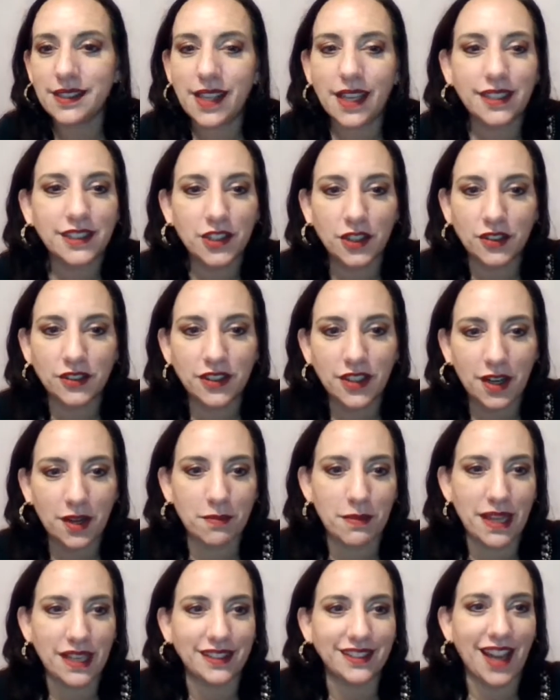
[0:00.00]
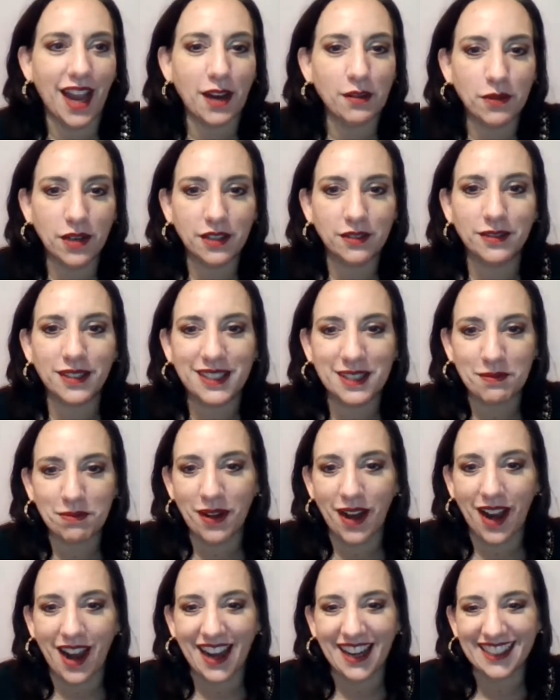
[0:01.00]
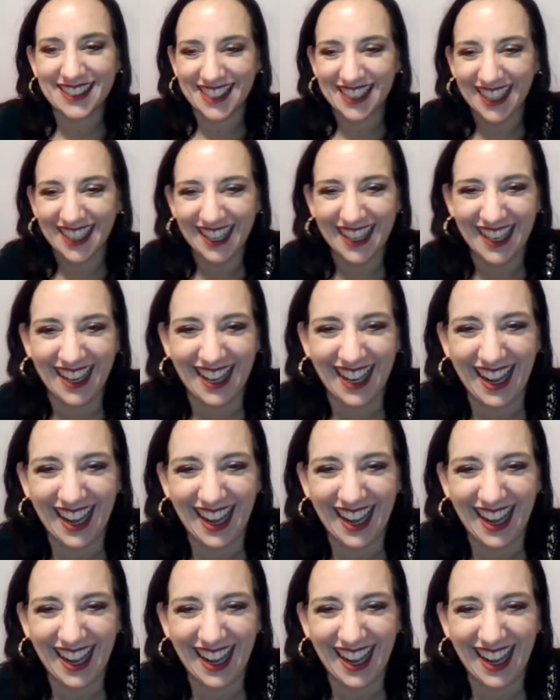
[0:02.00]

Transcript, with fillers: like, don't comment. I want to win the prize.